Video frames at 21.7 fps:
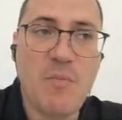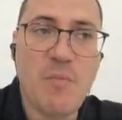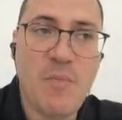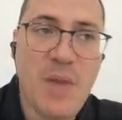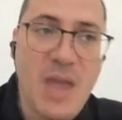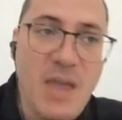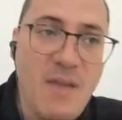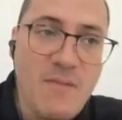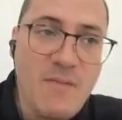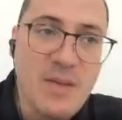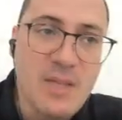
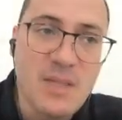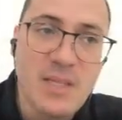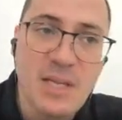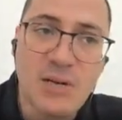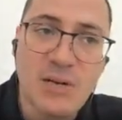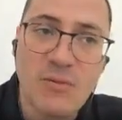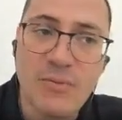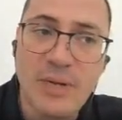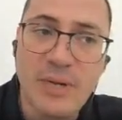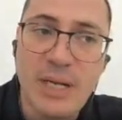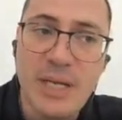Maven that
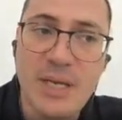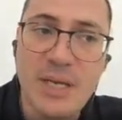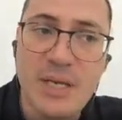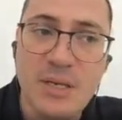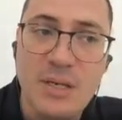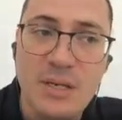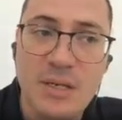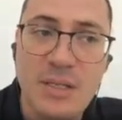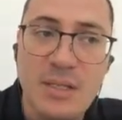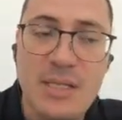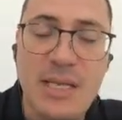are really
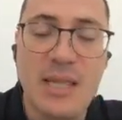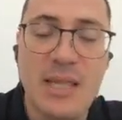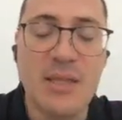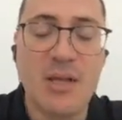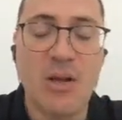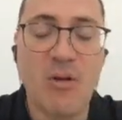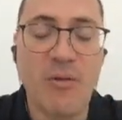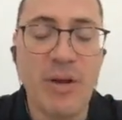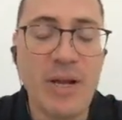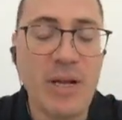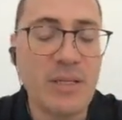good
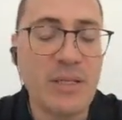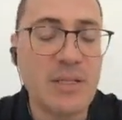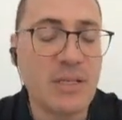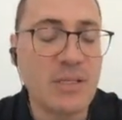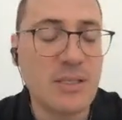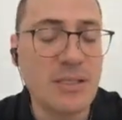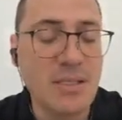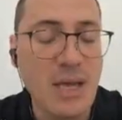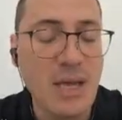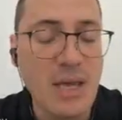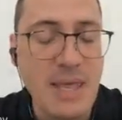that Gradle
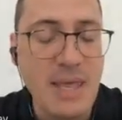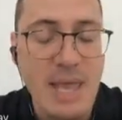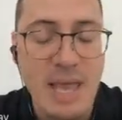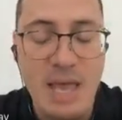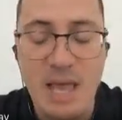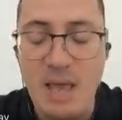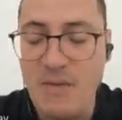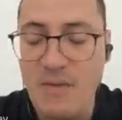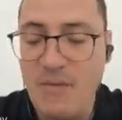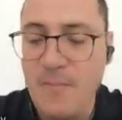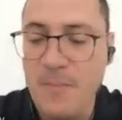does not
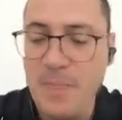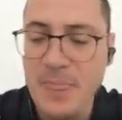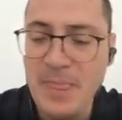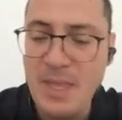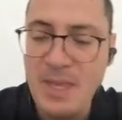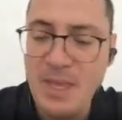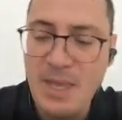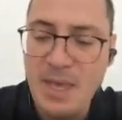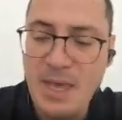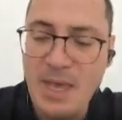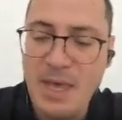have.
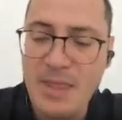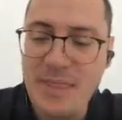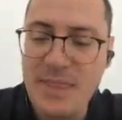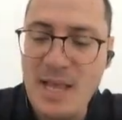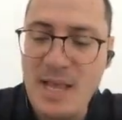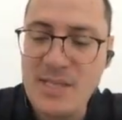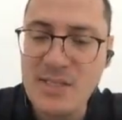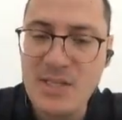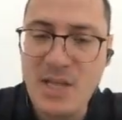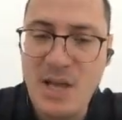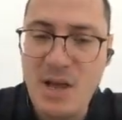And
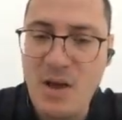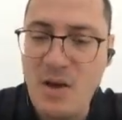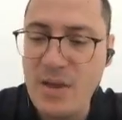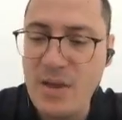that's how I